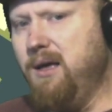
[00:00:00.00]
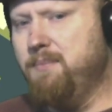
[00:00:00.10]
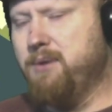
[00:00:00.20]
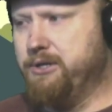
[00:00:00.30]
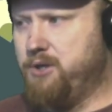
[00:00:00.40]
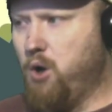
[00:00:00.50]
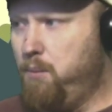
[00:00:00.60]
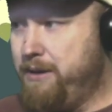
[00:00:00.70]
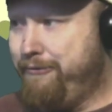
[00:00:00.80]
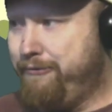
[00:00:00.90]
But
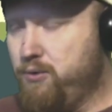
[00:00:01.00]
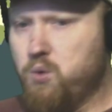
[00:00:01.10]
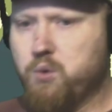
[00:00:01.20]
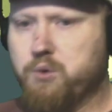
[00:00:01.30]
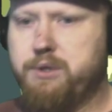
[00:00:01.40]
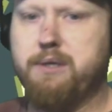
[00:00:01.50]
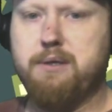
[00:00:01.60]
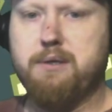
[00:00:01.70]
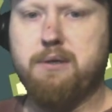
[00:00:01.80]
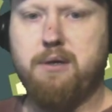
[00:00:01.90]
don't be fooled
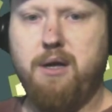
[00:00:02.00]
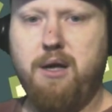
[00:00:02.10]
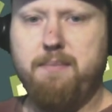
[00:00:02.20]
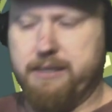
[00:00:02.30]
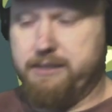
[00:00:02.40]
by